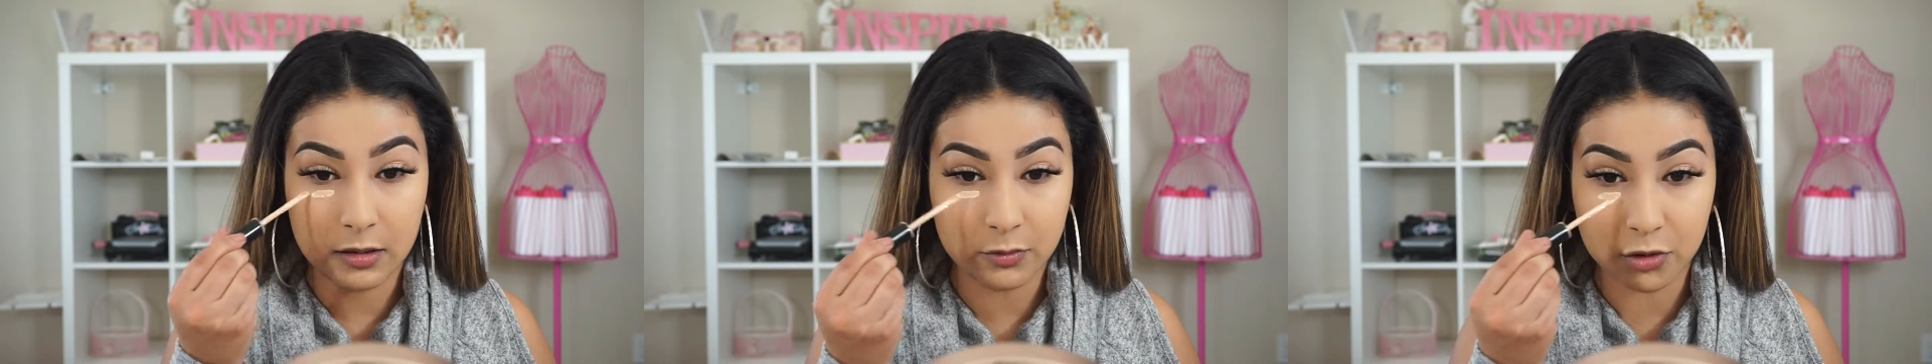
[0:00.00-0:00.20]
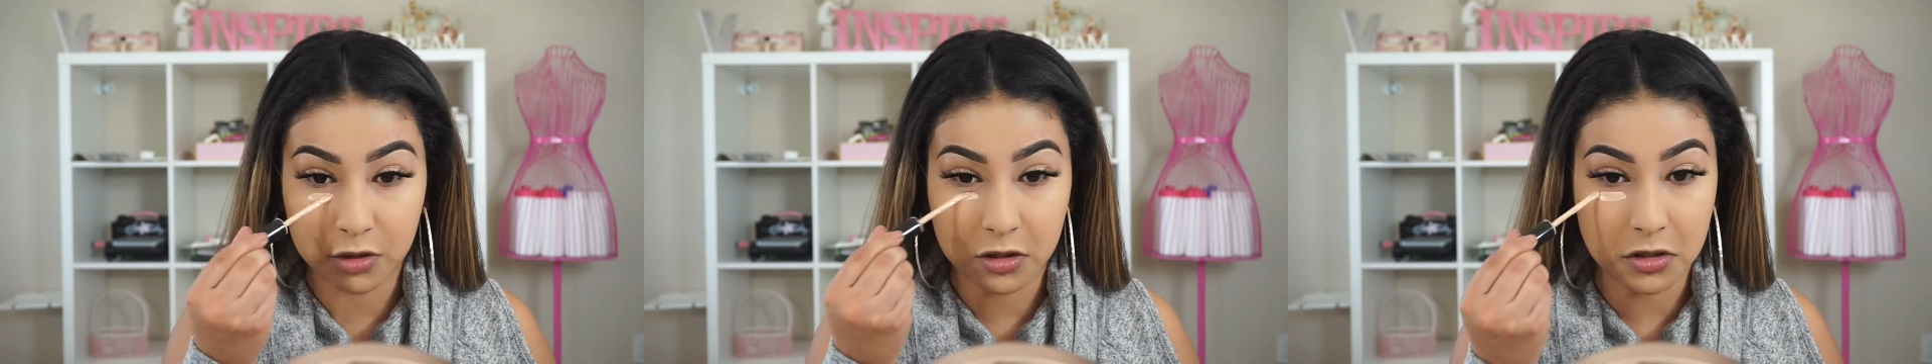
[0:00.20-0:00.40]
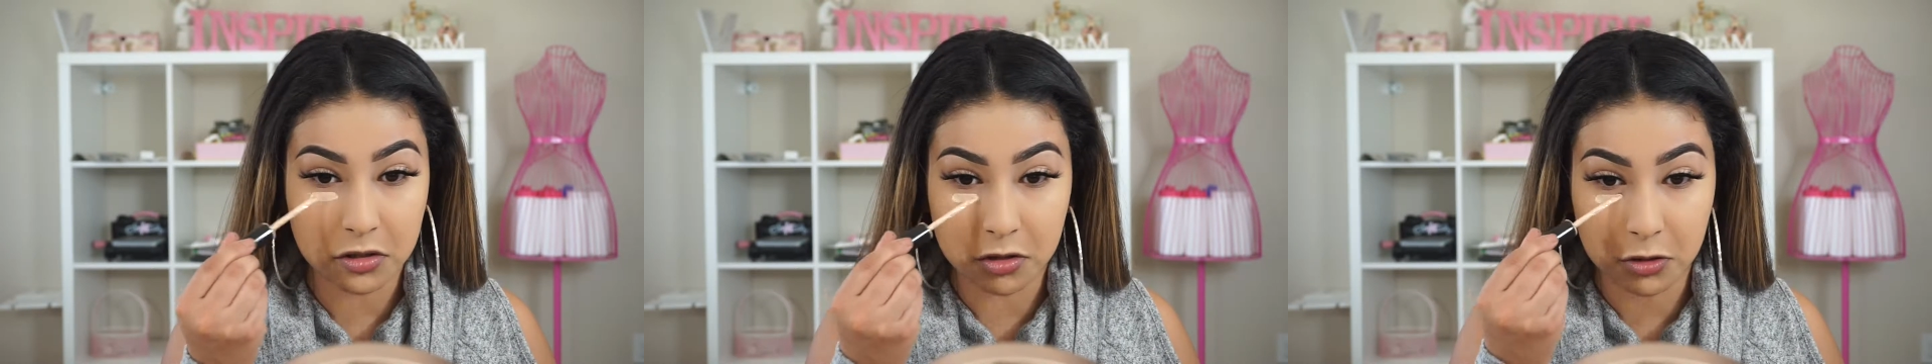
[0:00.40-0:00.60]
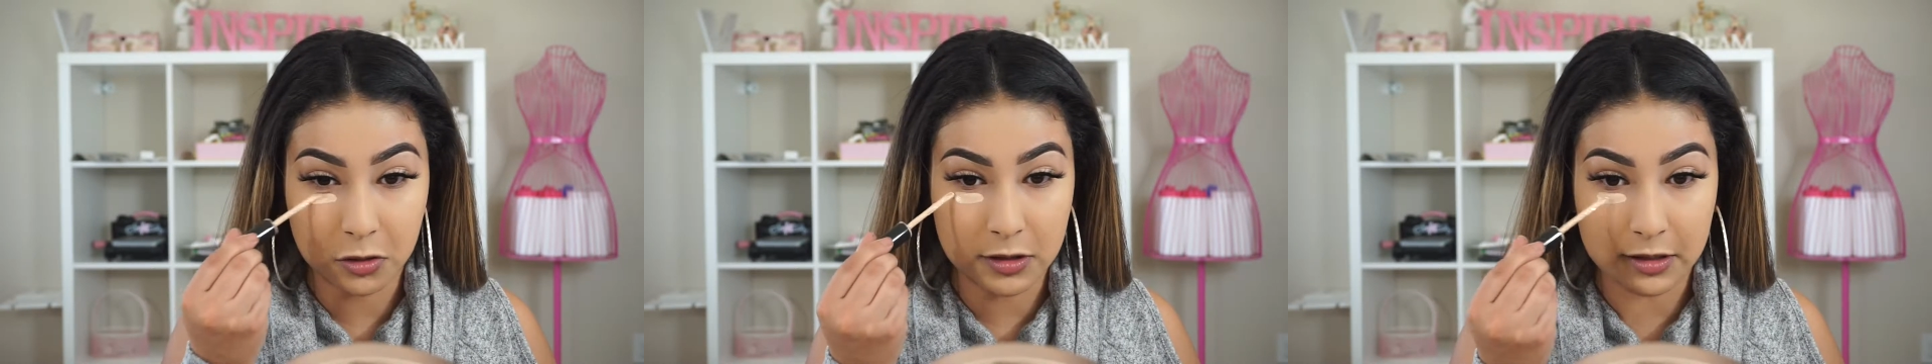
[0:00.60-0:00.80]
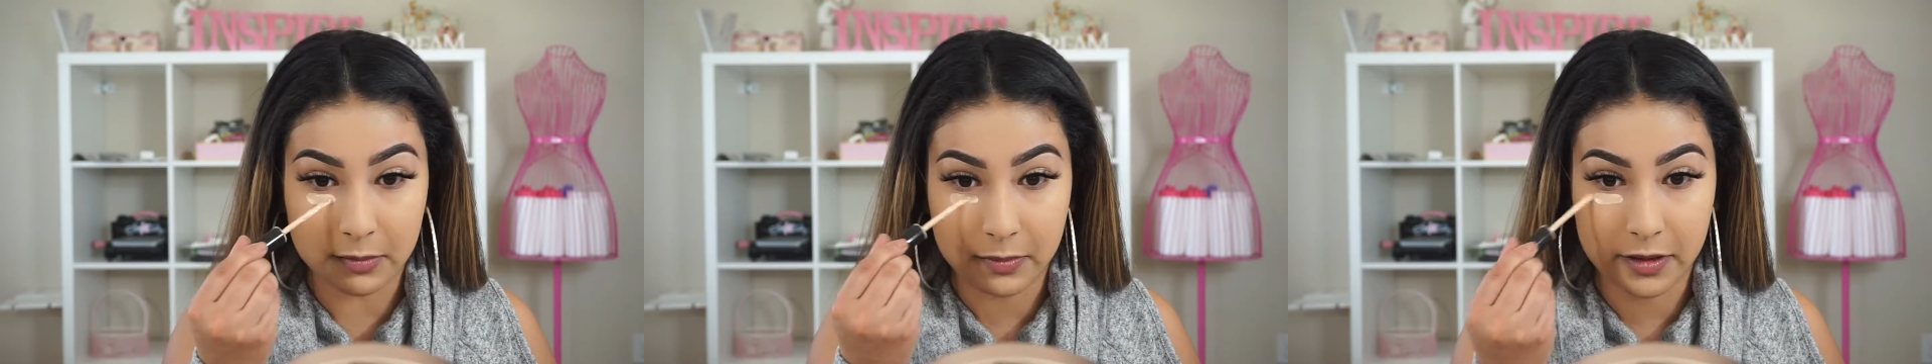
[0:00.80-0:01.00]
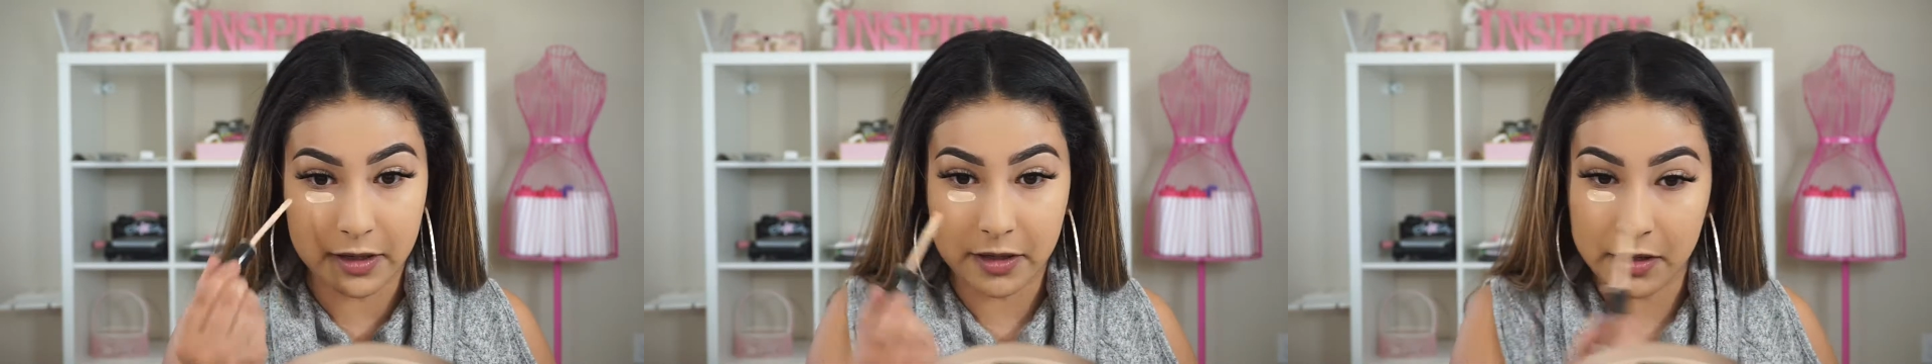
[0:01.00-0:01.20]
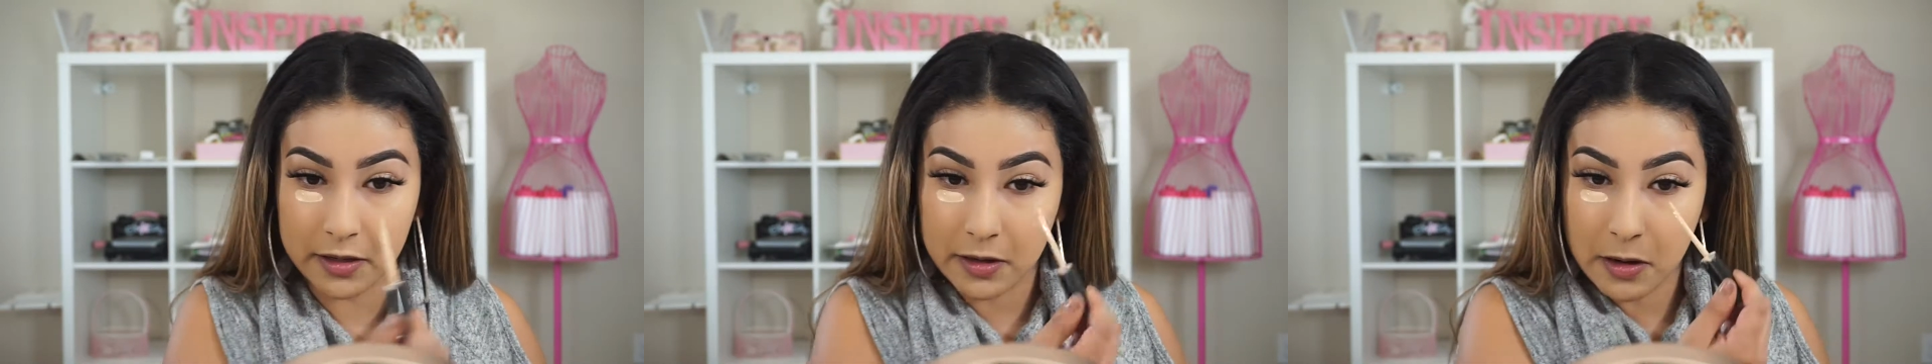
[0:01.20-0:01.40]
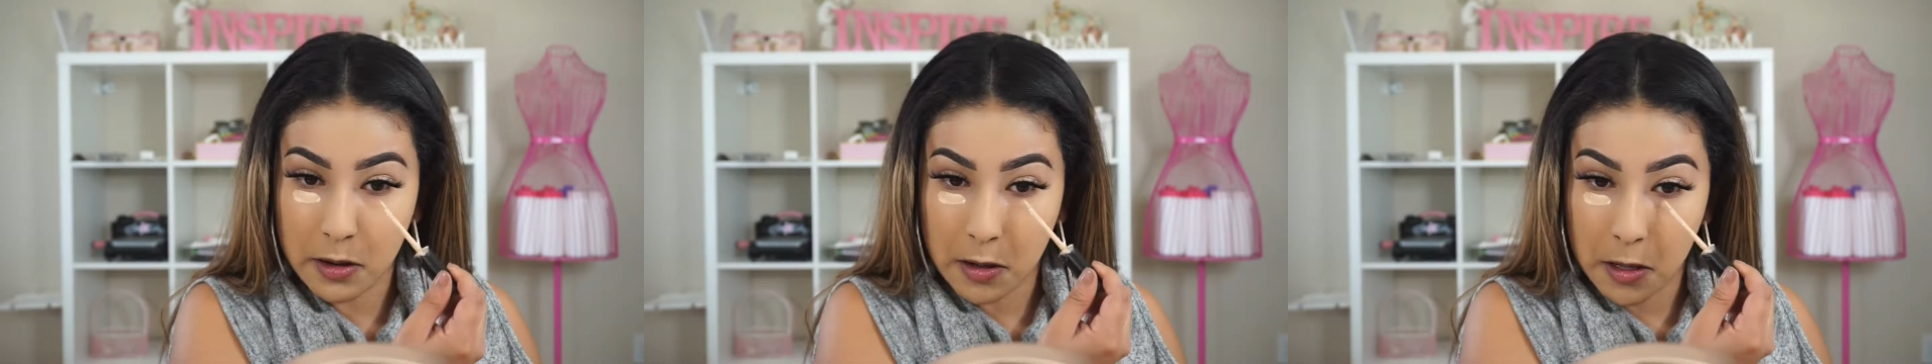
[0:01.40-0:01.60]
and I'm just going to do like
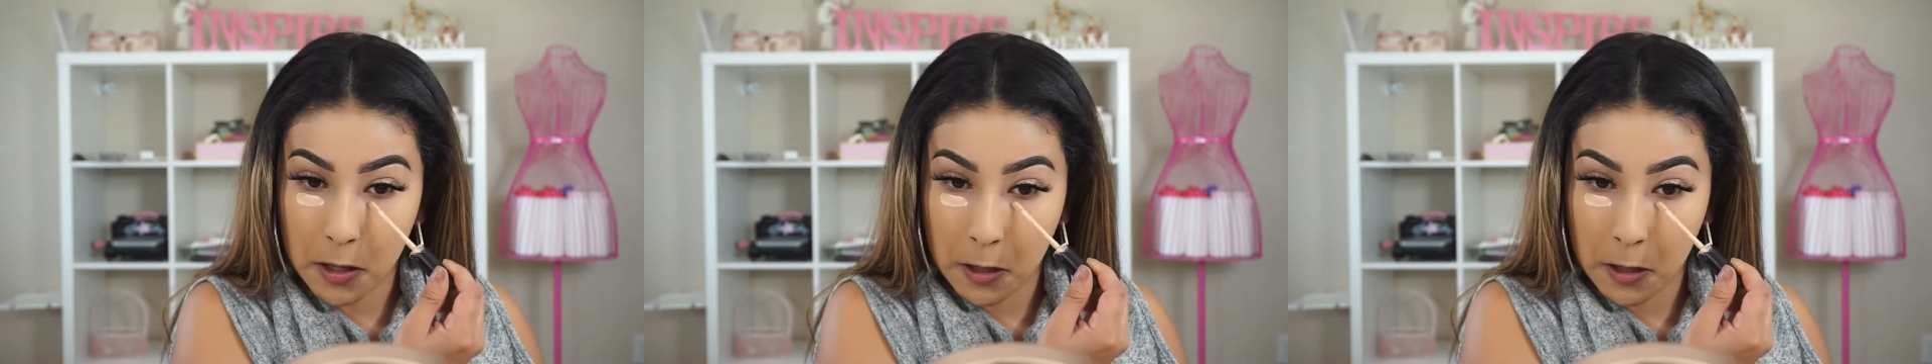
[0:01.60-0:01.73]
my